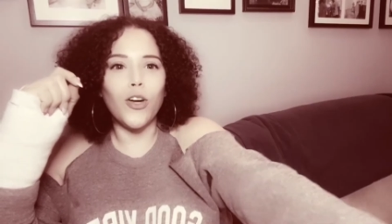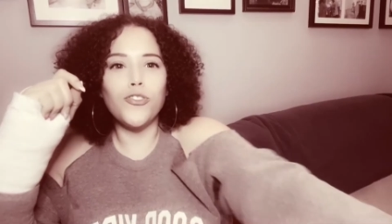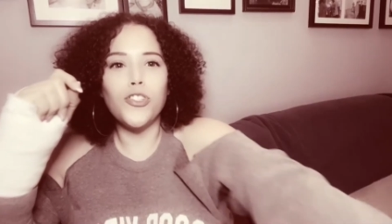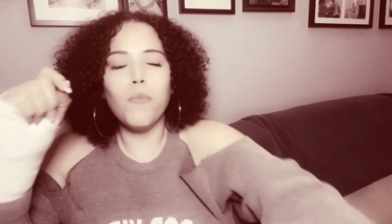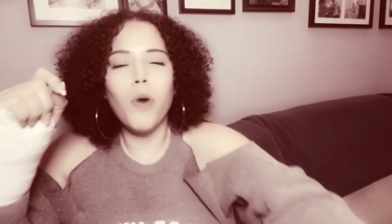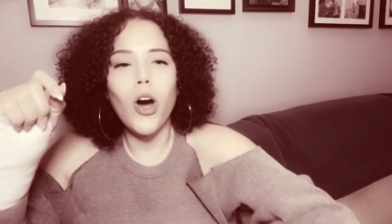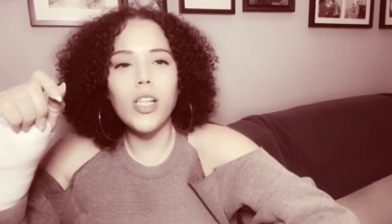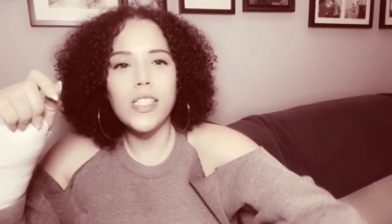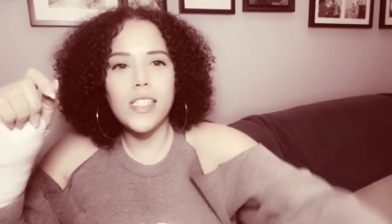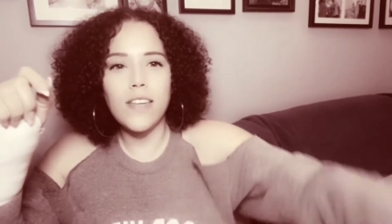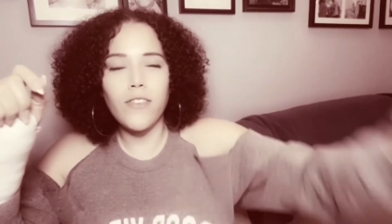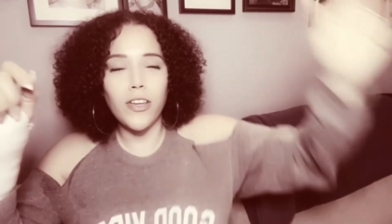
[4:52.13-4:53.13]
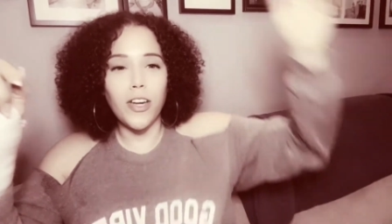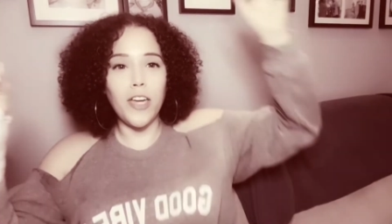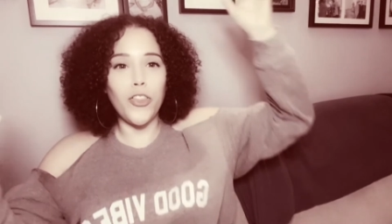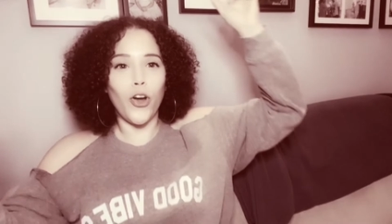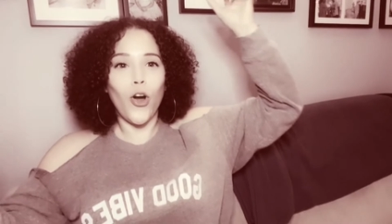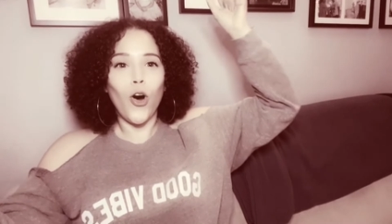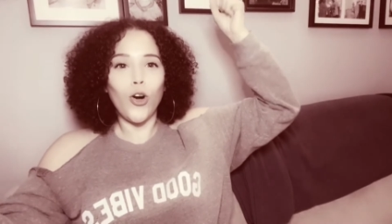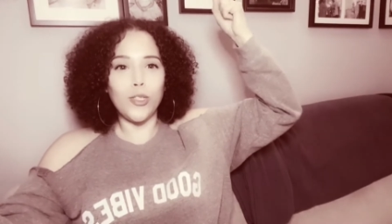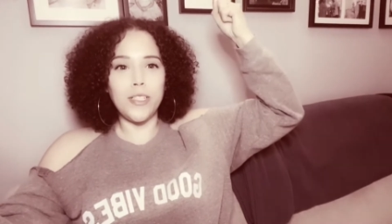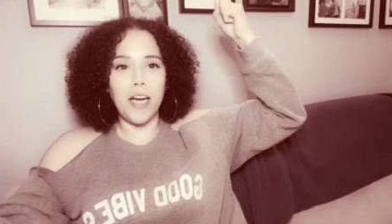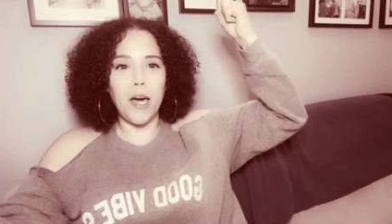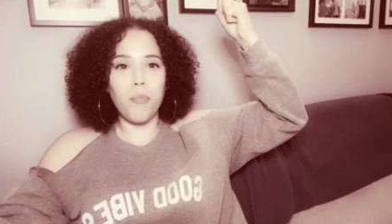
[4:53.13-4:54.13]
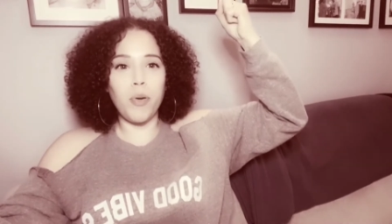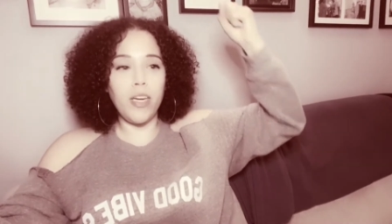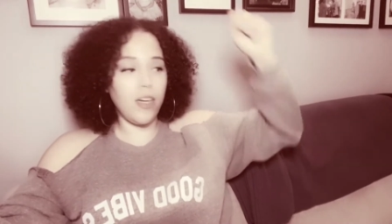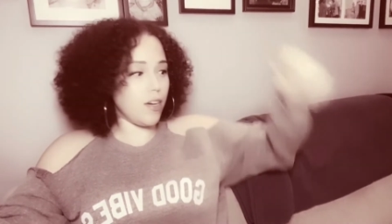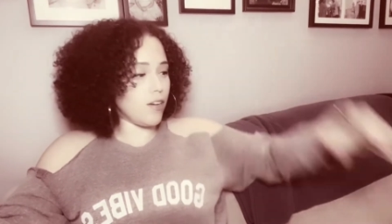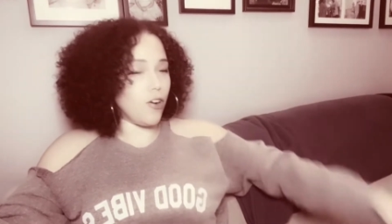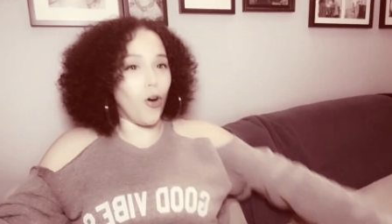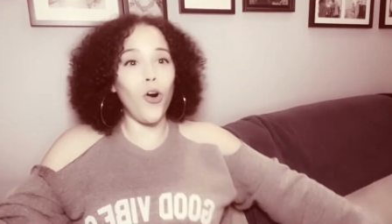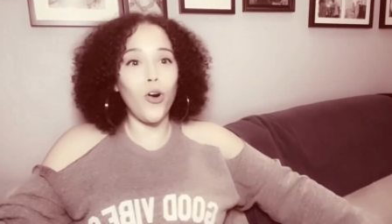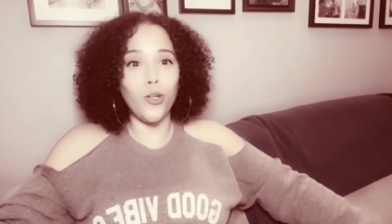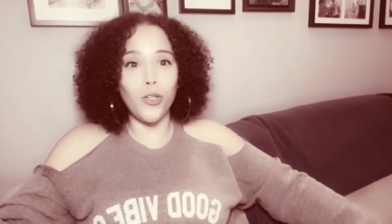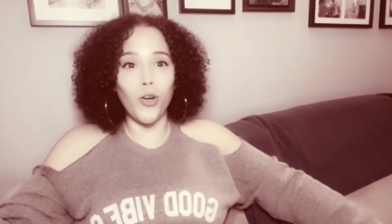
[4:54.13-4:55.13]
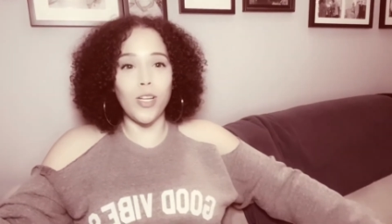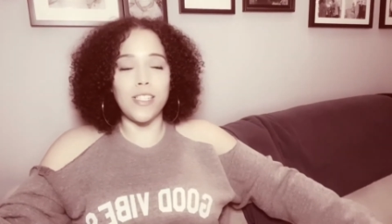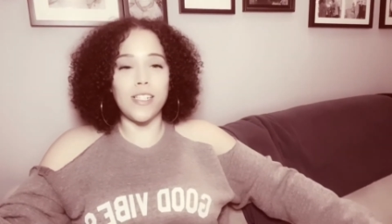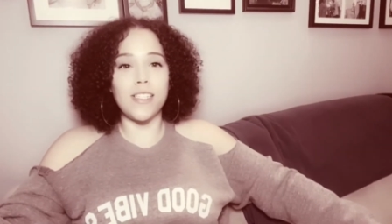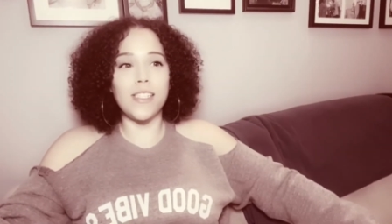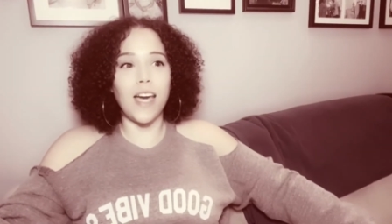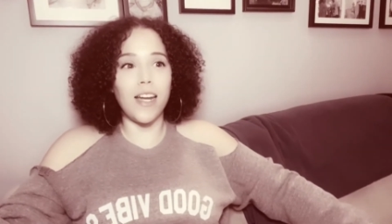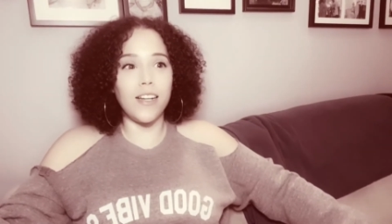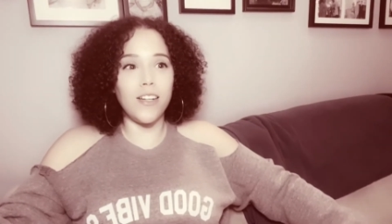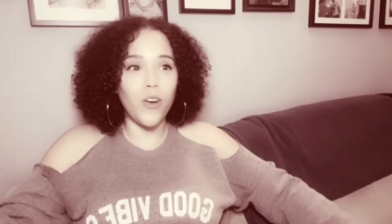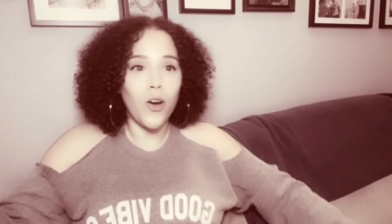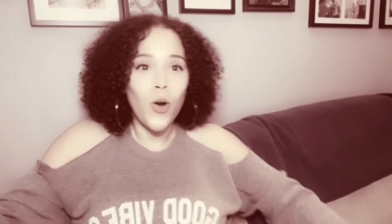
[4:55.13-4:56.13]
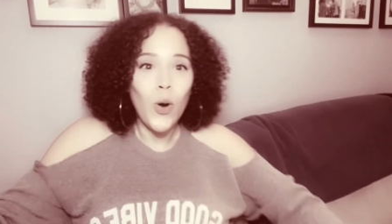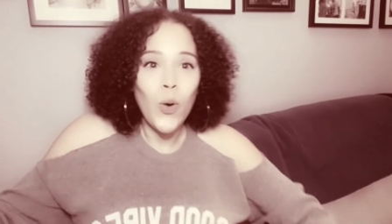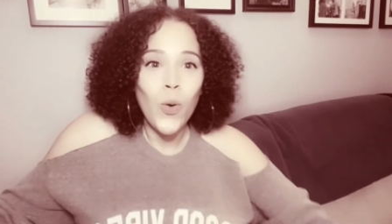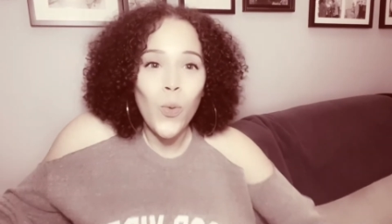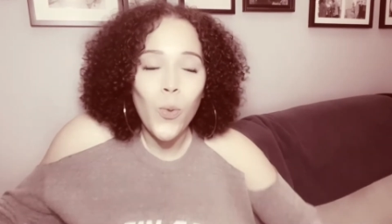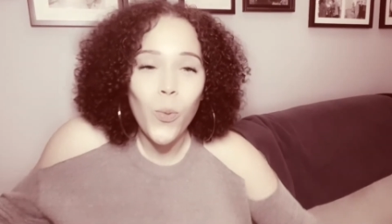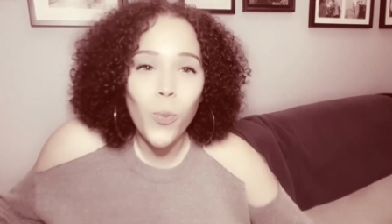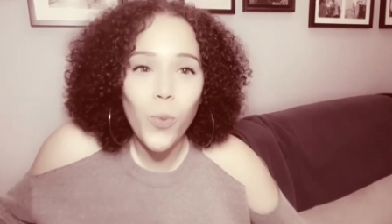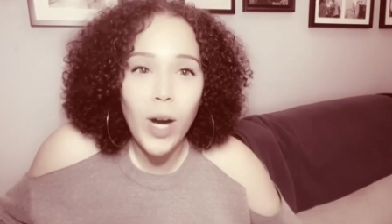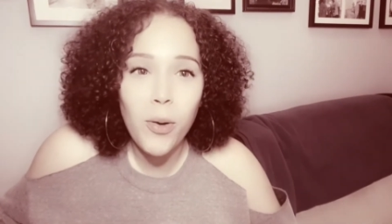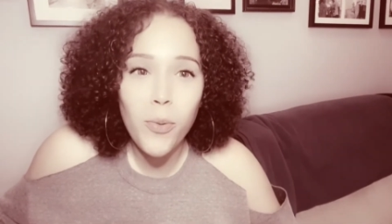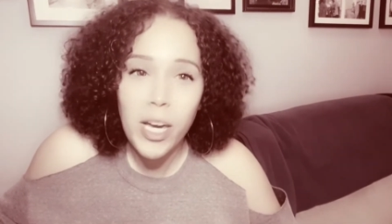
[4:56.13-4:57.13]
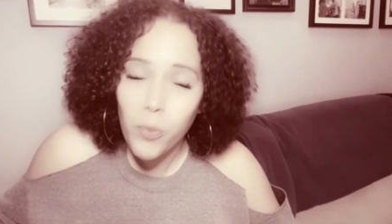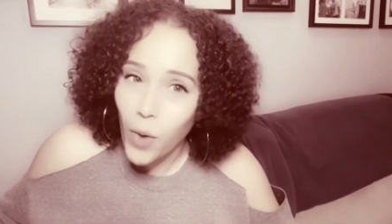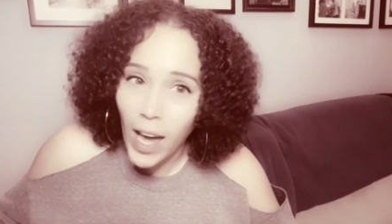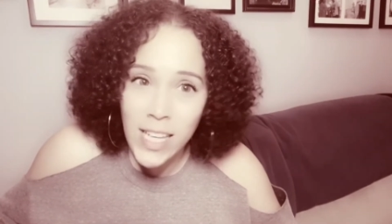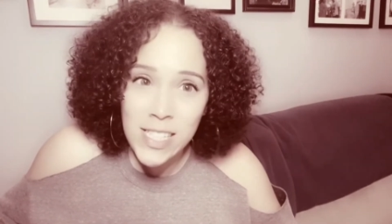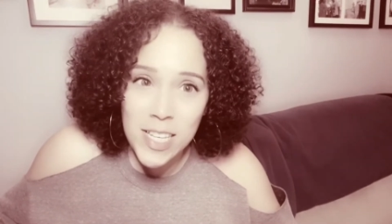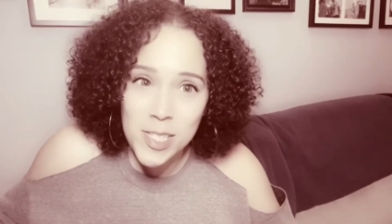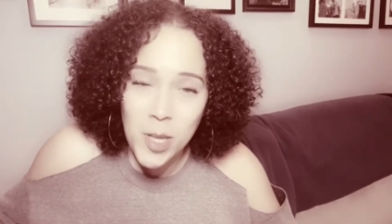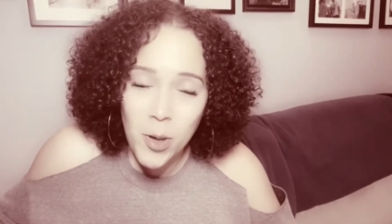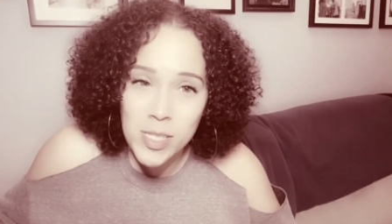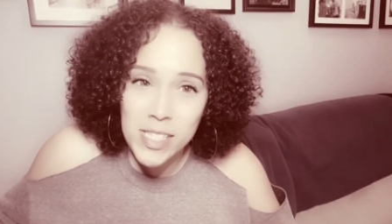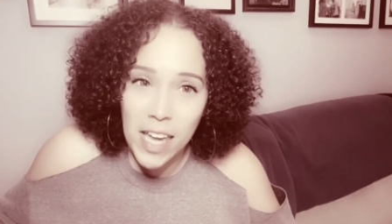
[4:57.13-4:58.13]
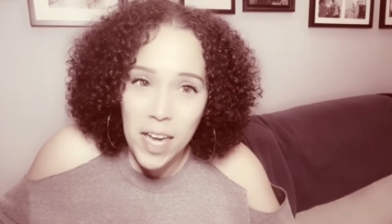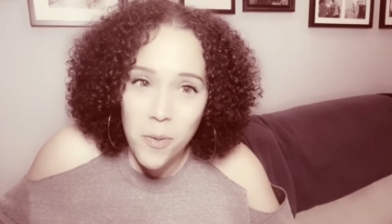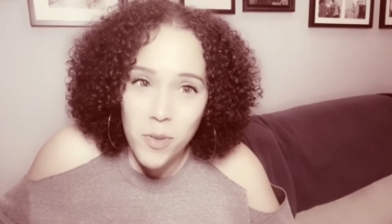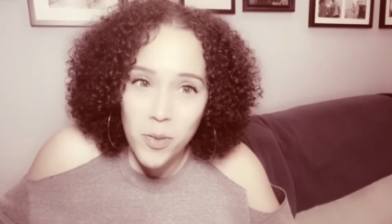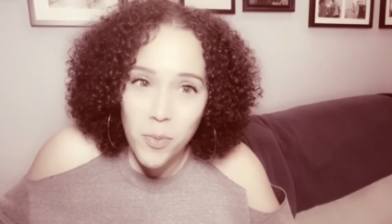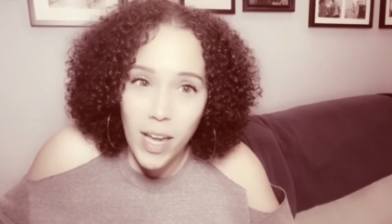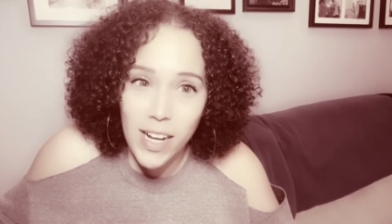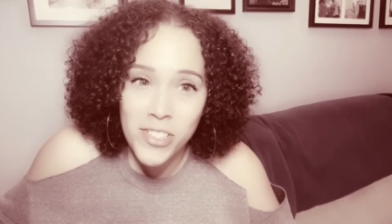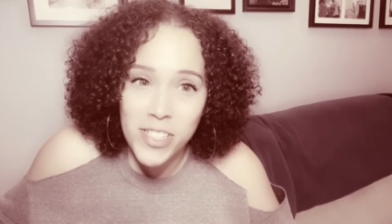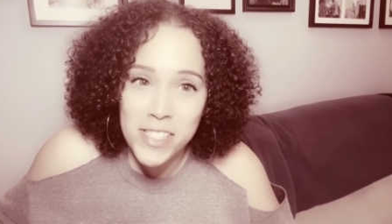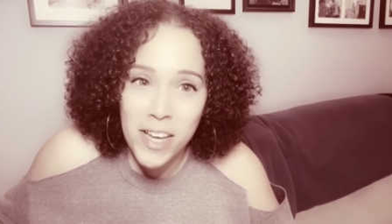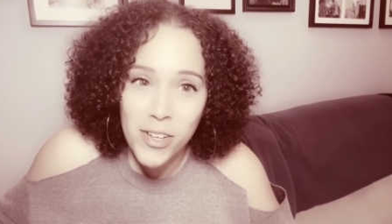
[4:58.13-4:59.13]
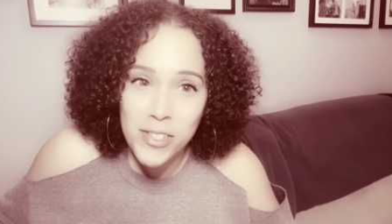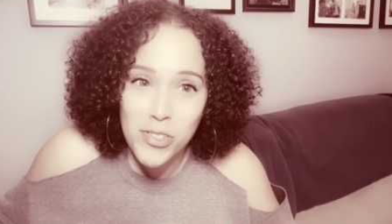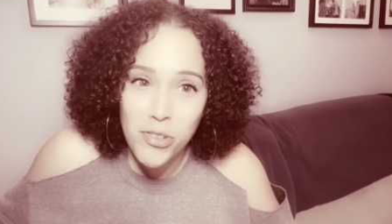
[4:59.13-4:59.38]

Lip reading: So Jamal is either holding up here or holding onto the side of the door. Why is he so scared with the way that Zell is